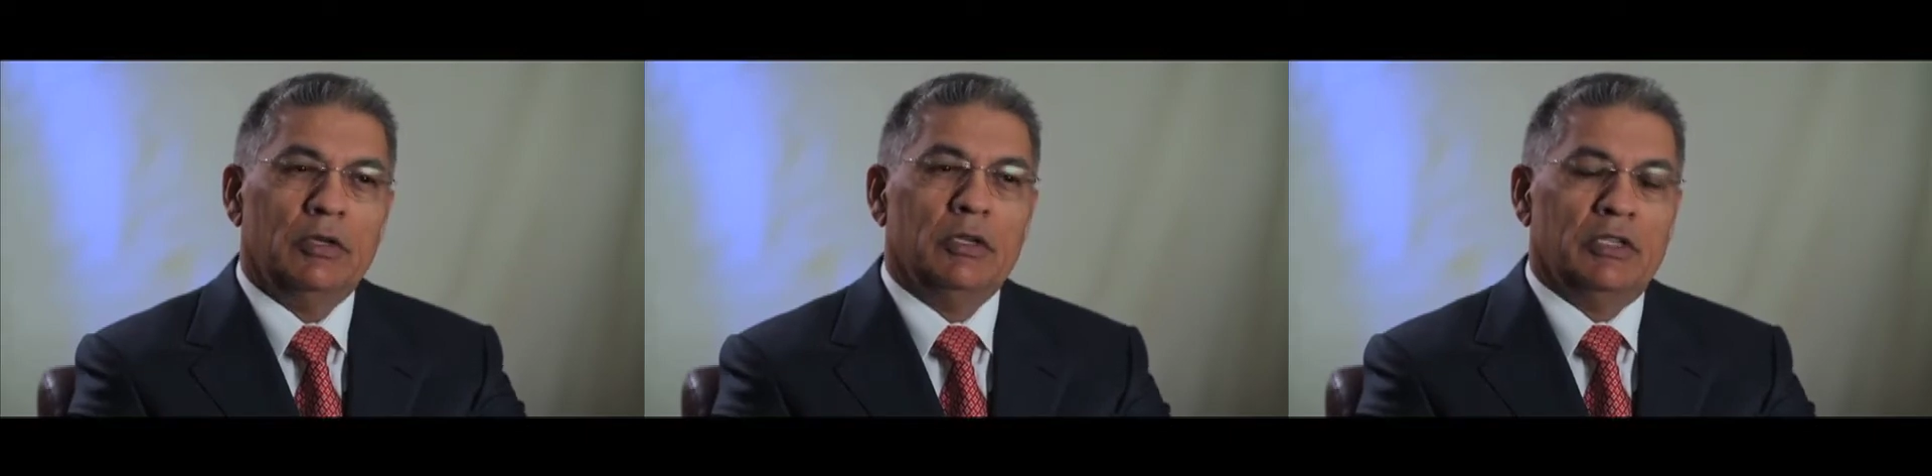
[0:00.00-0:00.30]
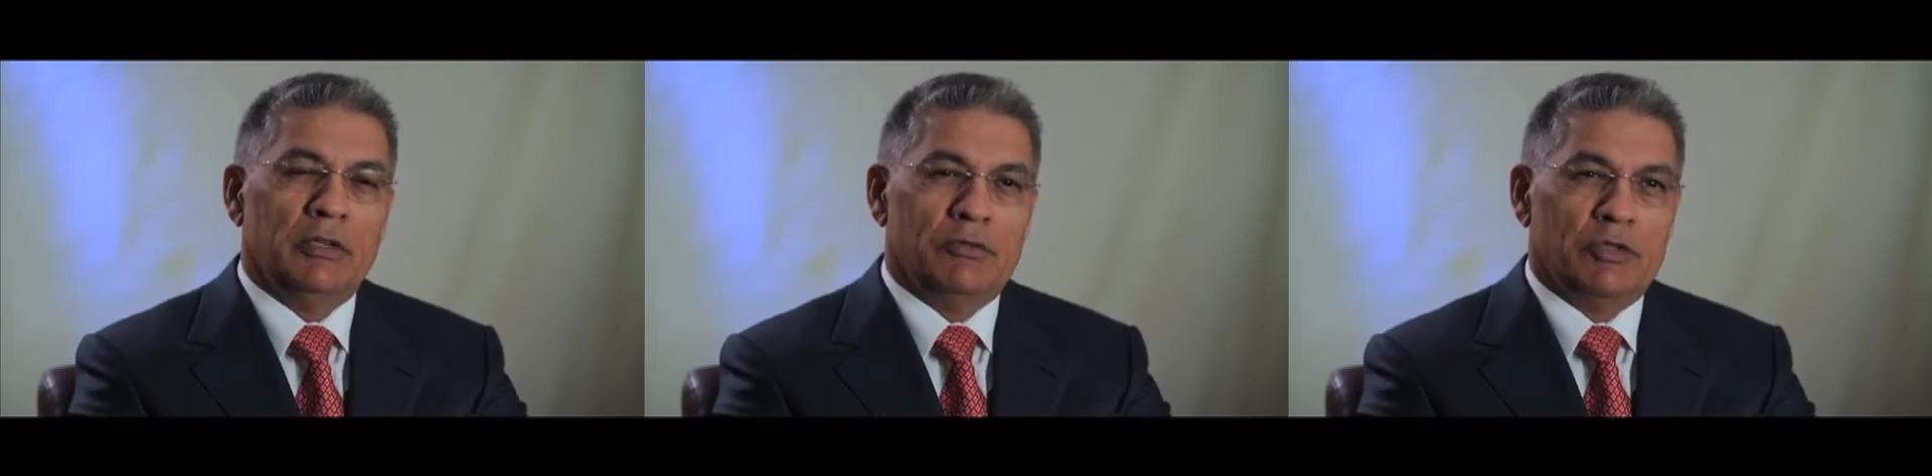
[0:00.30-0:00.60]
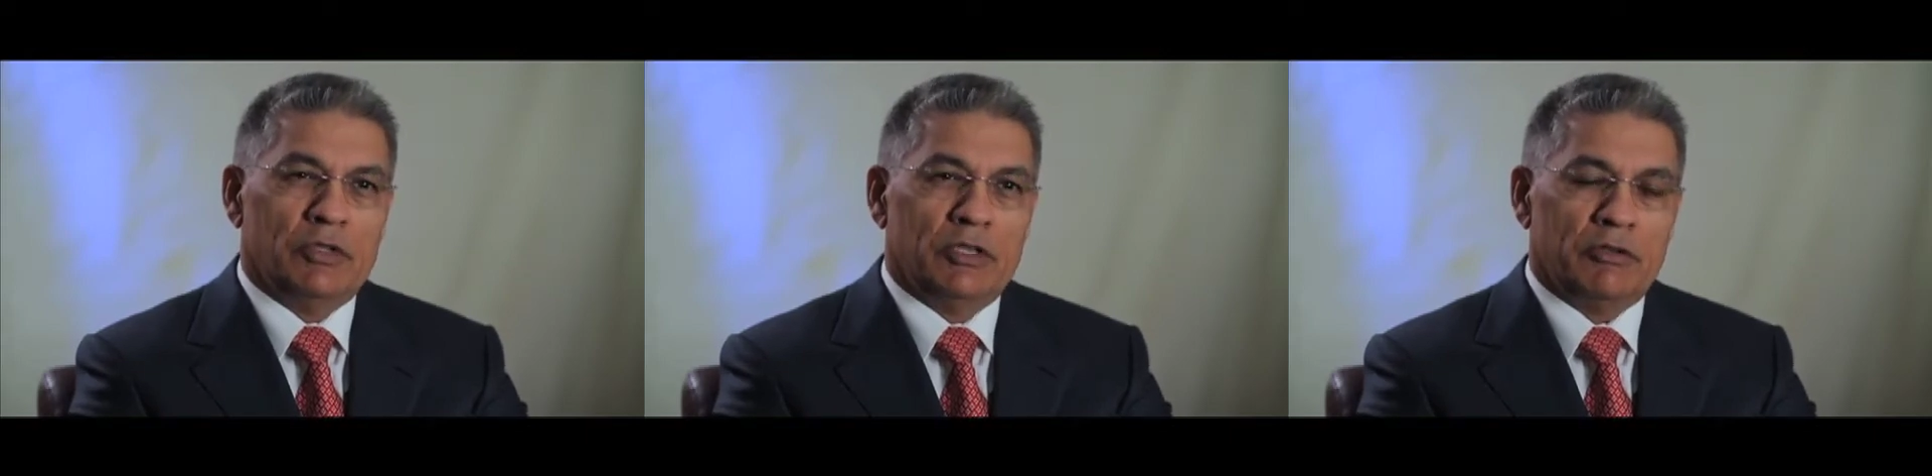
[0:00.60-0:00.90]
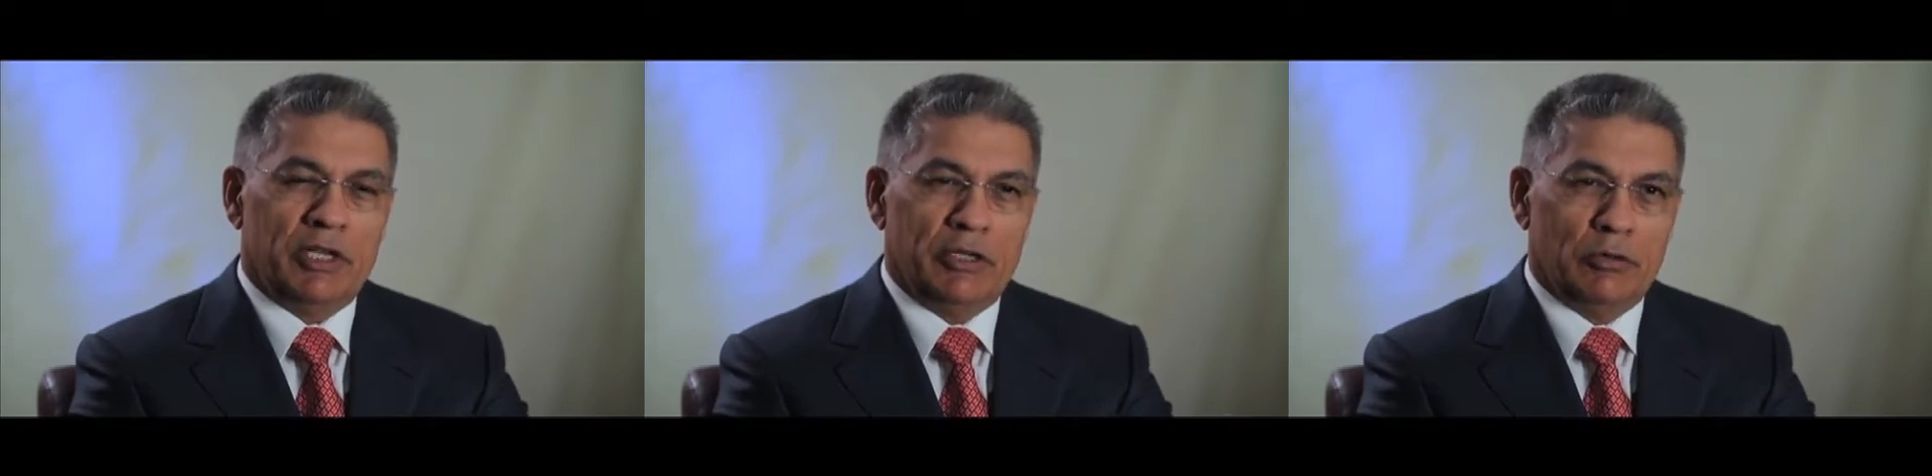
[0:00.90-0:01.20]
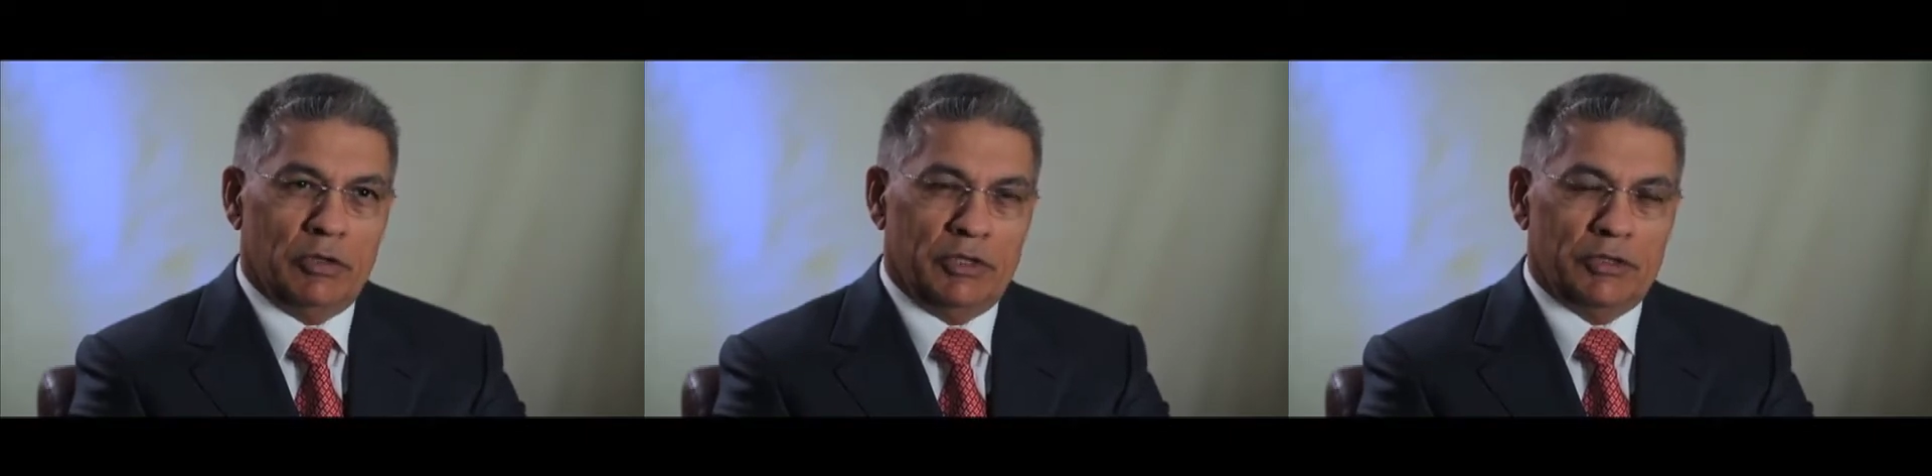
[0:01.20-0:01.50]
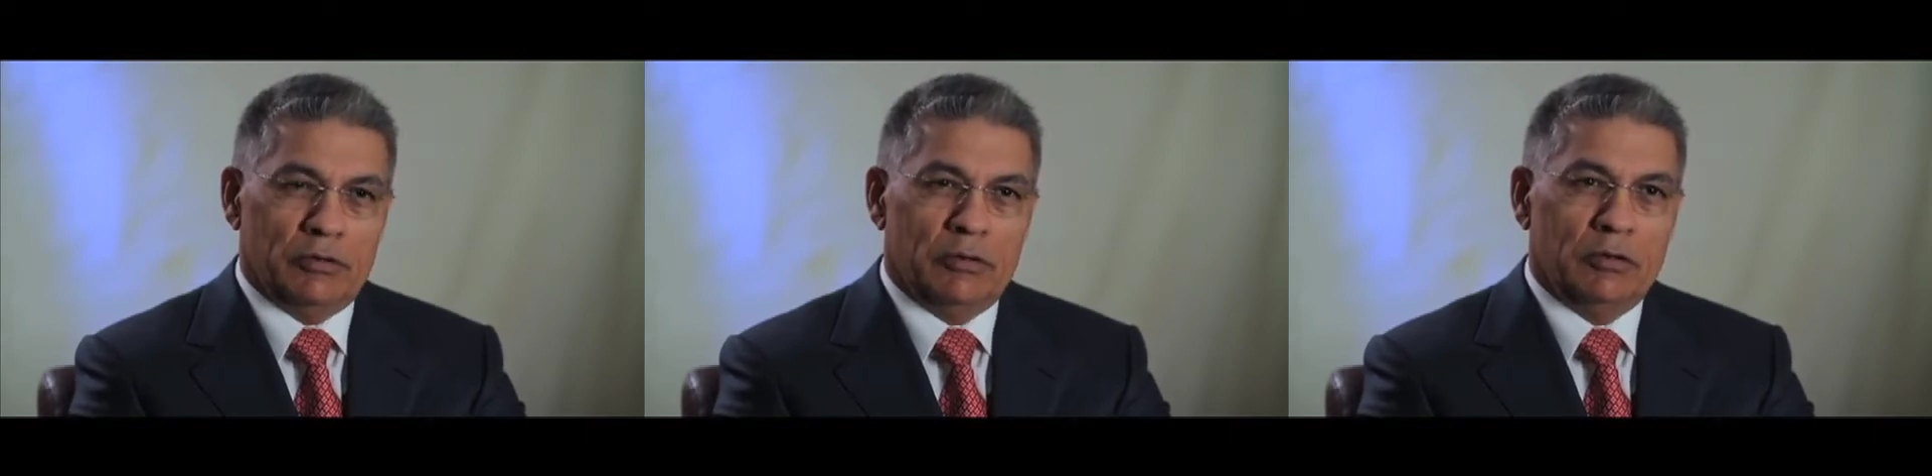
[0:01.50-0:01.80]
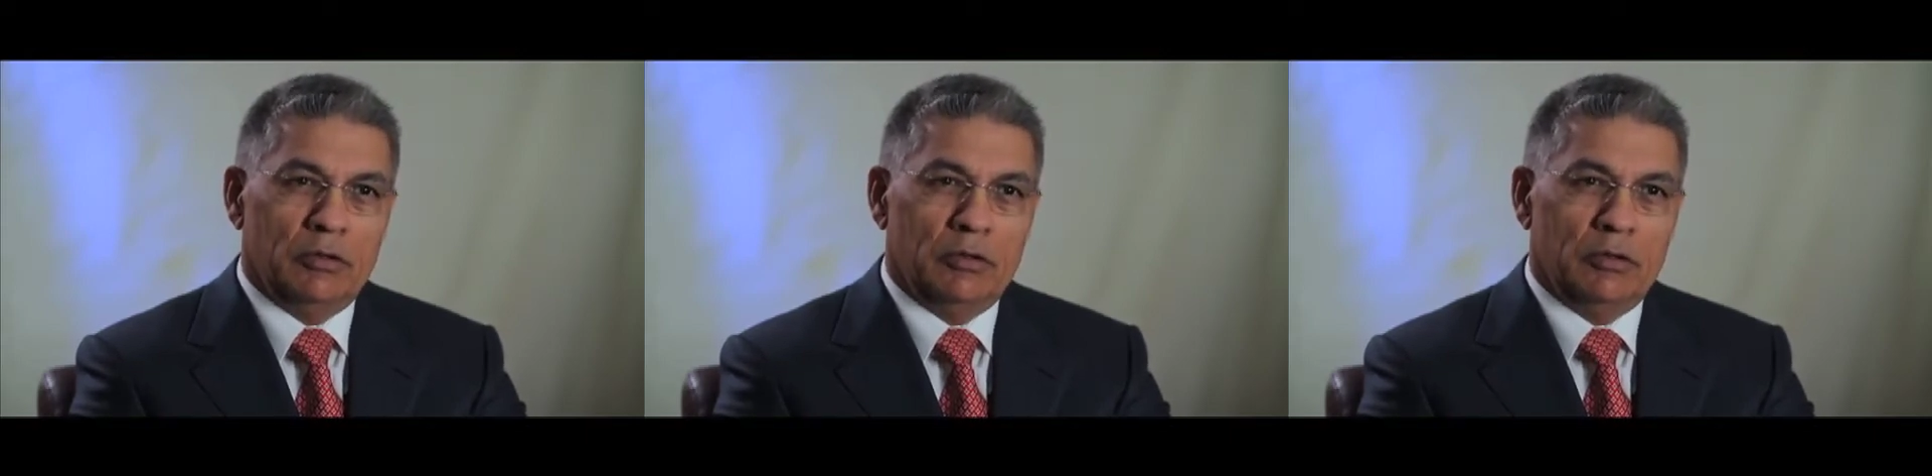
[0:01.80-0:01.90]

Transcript: it gives us that triangulation.